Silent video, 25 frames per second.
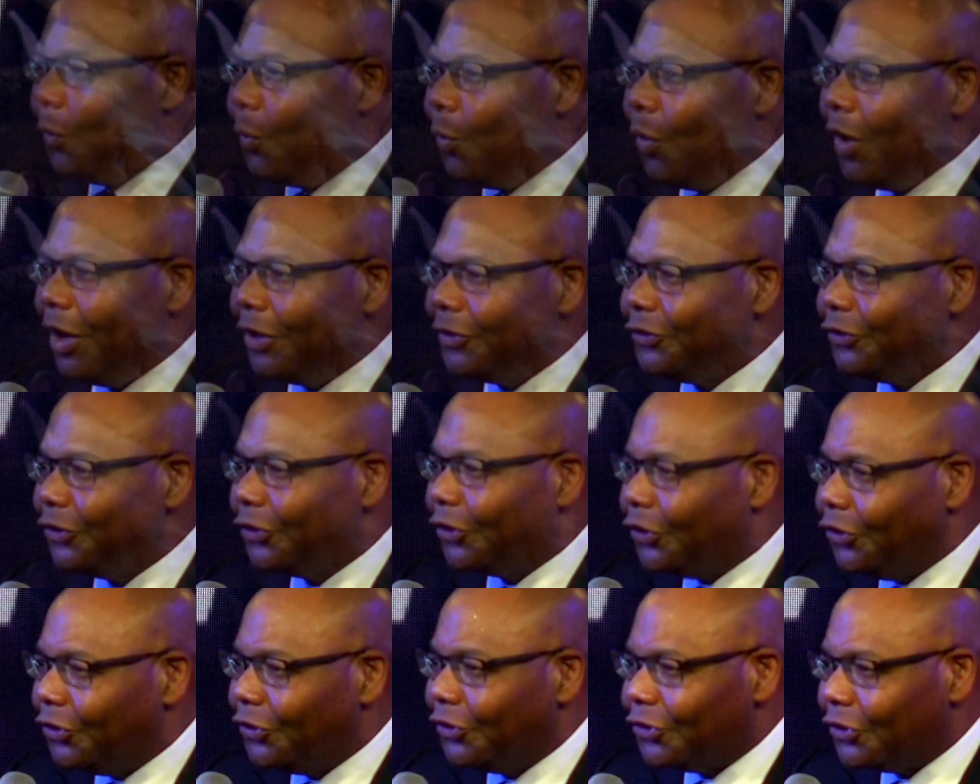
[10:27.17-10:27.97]
one
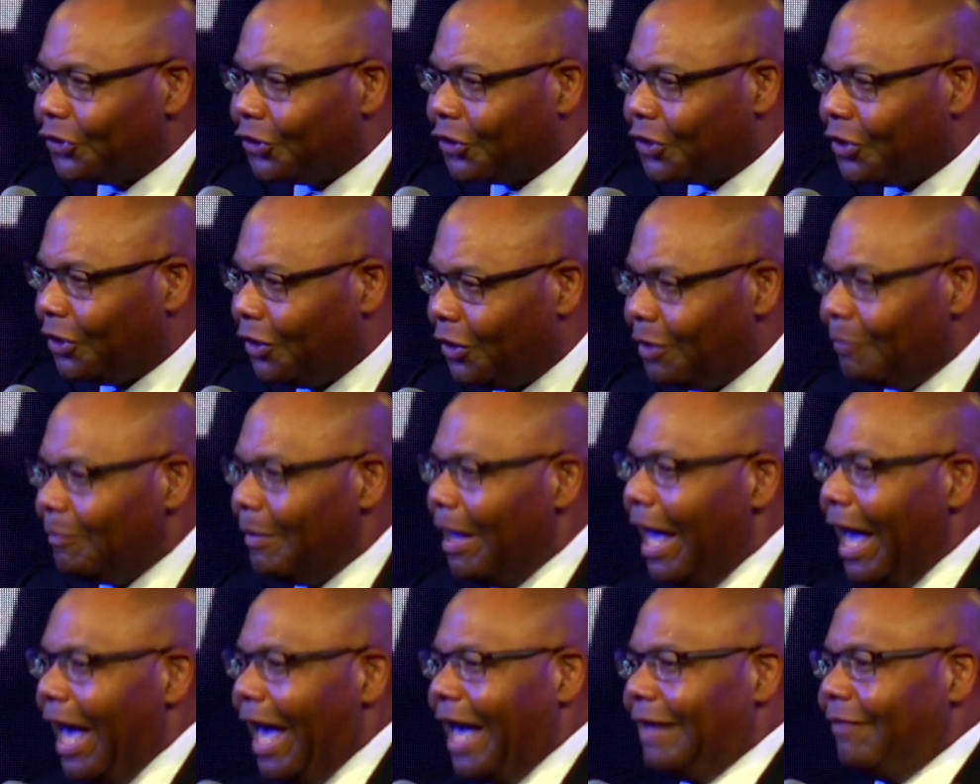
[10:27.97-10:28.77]
good cup.
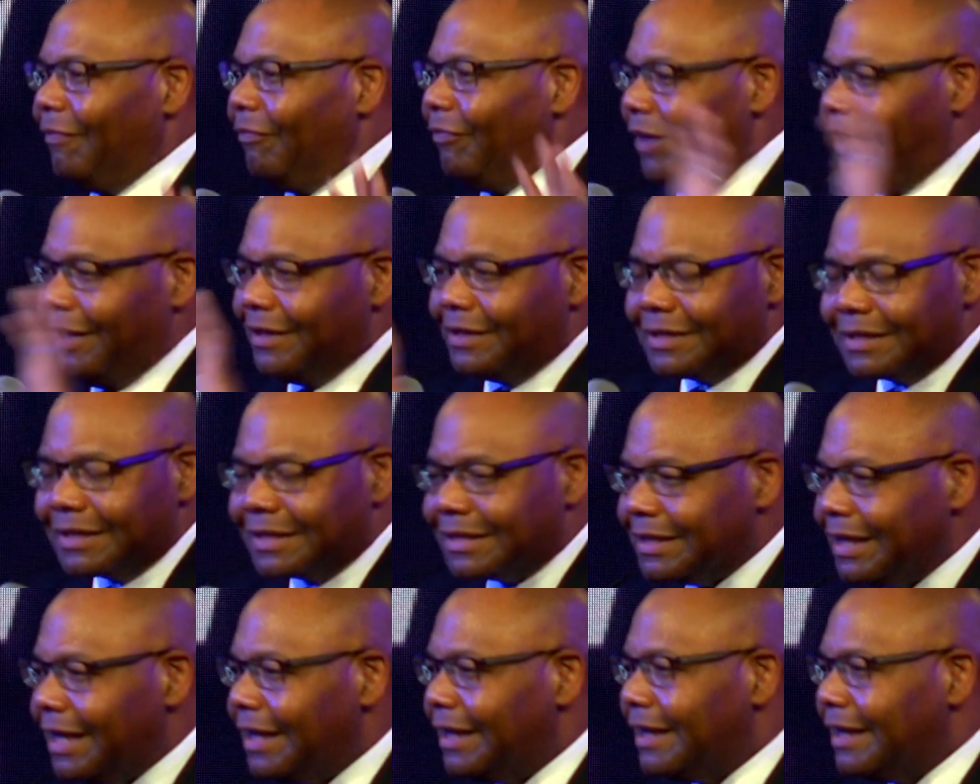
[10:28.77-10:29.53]
And they set